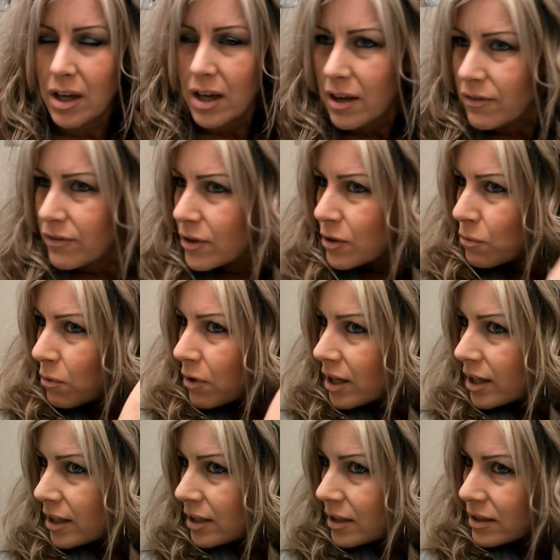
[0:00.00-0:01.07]
if you
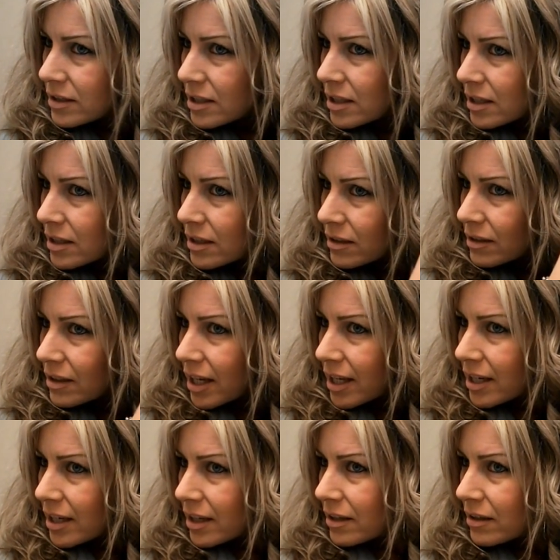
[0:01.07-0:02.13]
want to
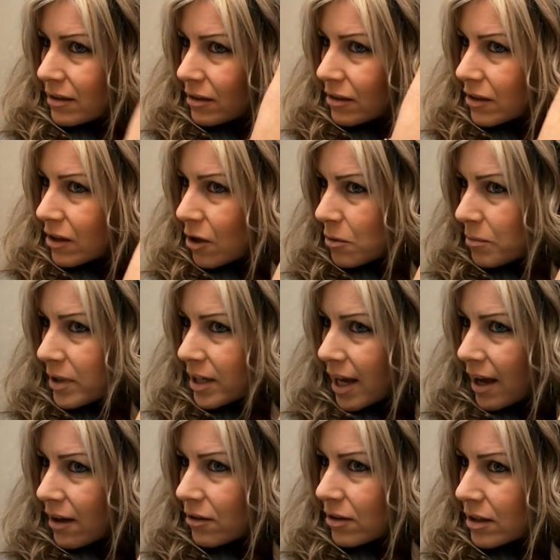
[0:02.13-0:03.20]
kind of comb it
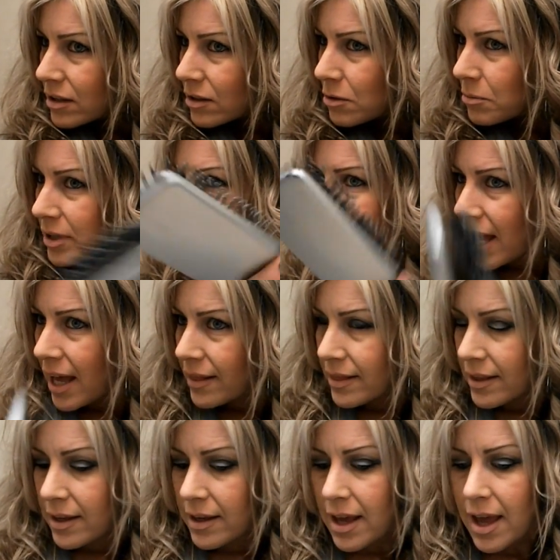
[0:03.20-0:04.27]
out a little bit at
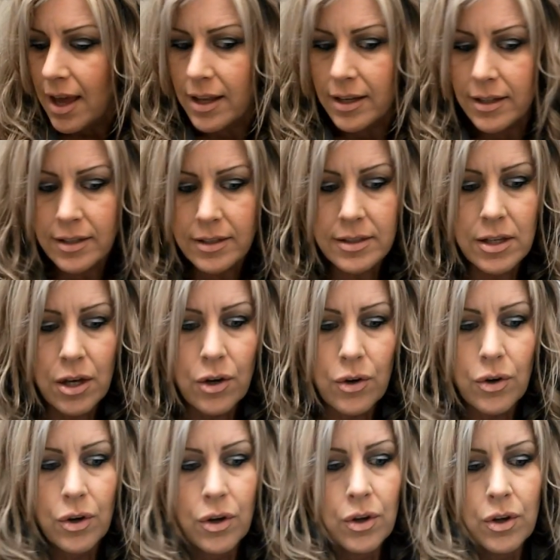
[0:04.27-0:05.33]
the end so
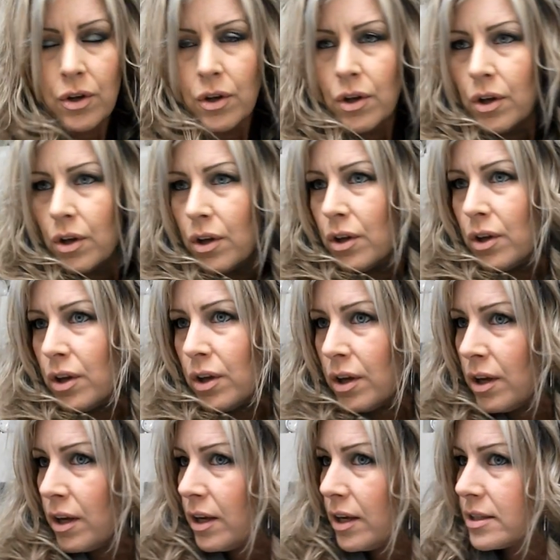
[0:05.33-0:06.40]

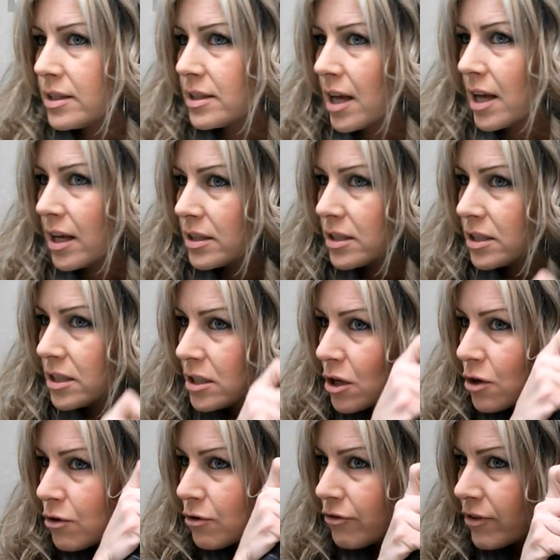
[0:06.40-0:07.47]
it's not
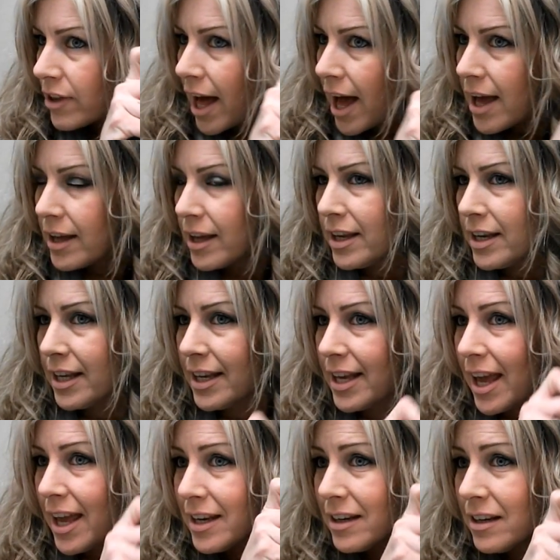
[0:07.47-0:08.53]
so flat. And
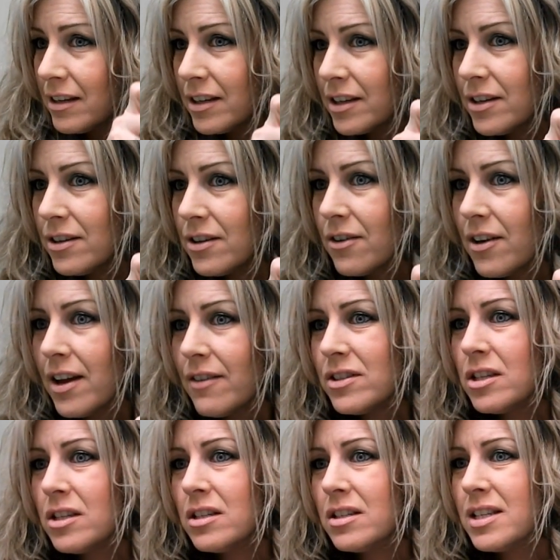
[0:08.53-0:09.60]
again, you don't have
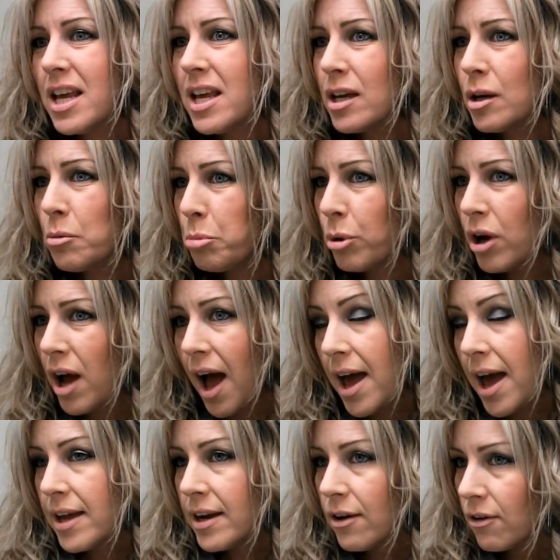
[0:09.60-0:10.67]
to take,
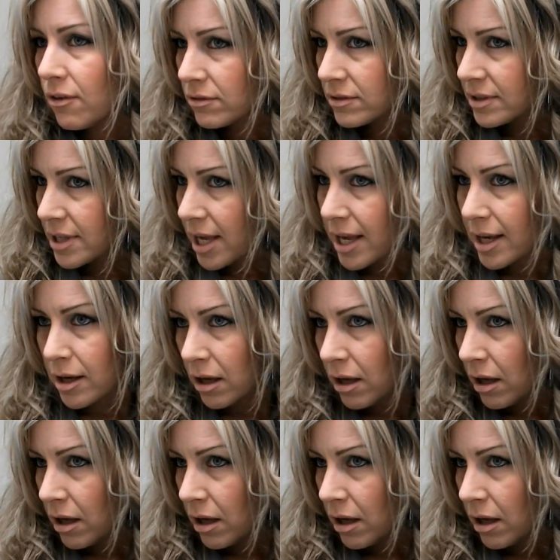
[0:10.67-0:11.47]
I don't take